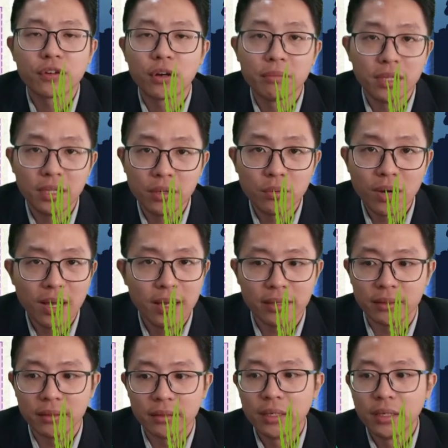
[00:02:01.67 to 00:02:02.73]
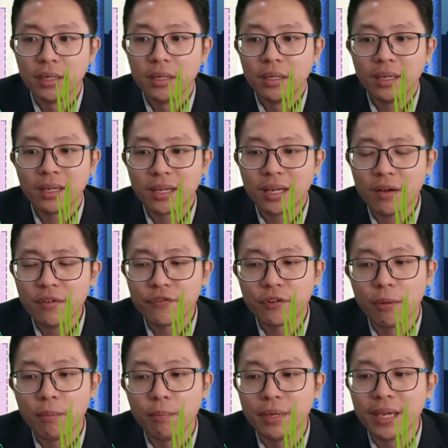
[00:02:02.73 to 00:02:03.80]
from E1. It comes
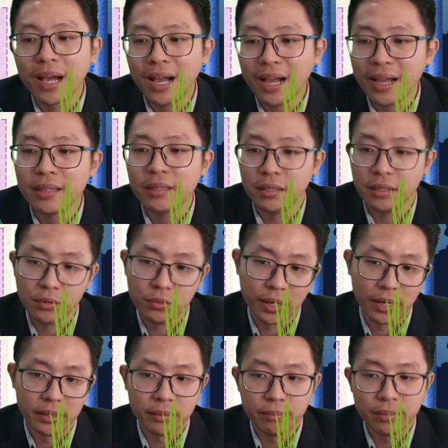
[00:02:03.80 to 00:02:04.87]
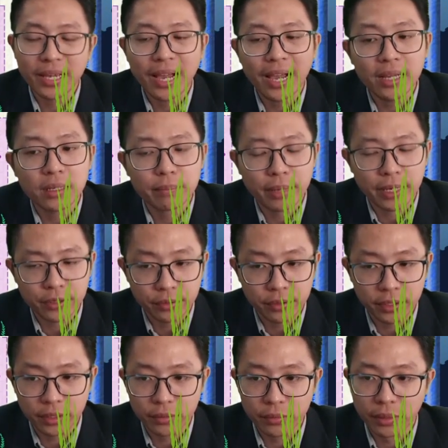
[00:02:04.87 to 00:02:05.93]
from behind E1, behind the
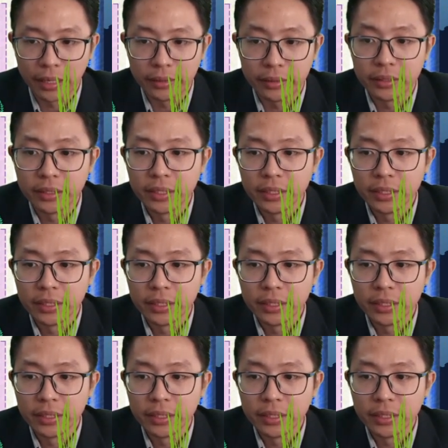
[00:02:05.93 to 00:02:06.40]
battery E1.